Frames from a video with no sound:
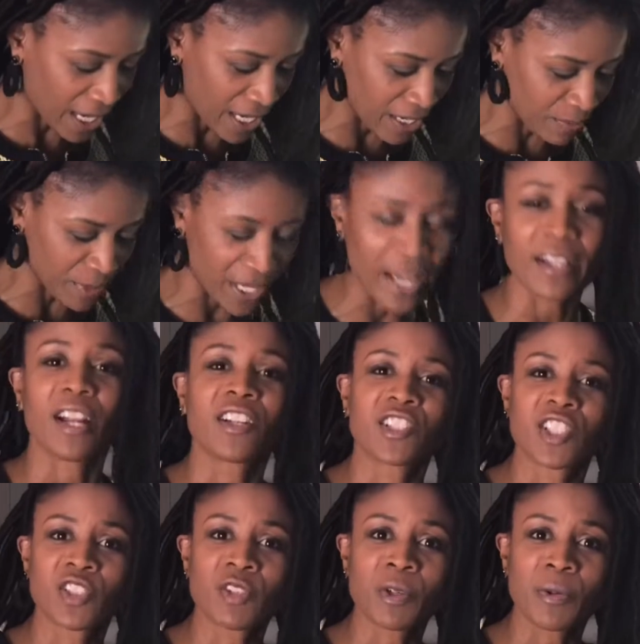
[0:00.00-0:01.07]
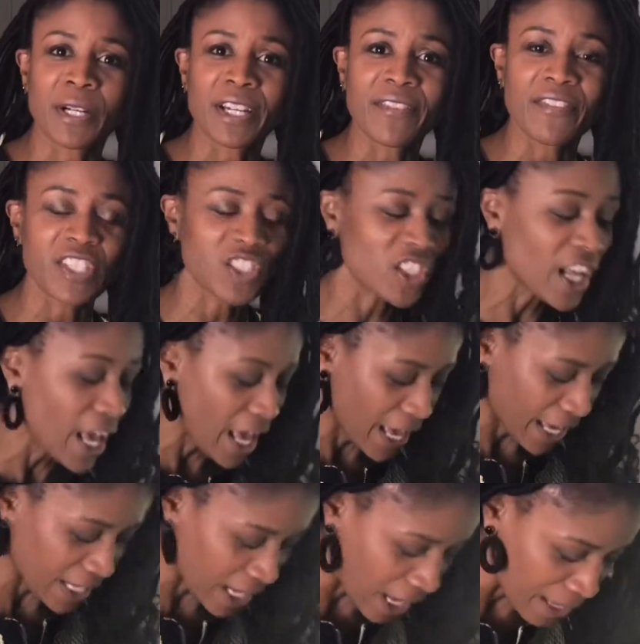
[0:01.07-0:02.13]
and we had our District 1 convention
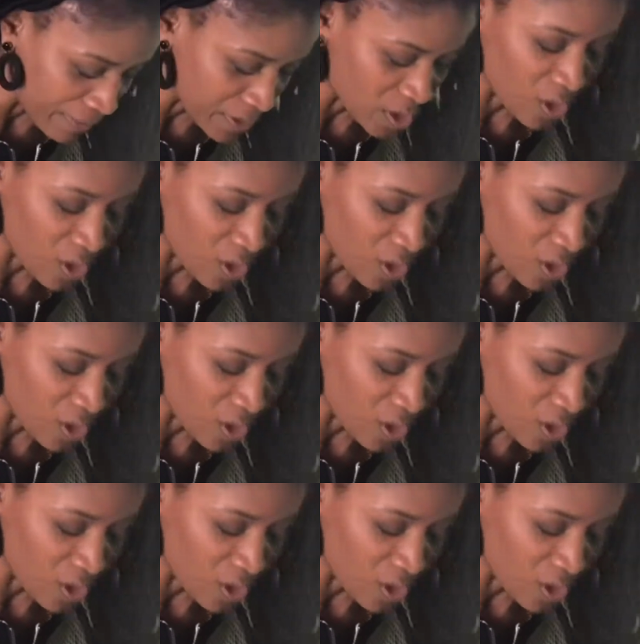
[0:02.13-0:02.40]
and I'm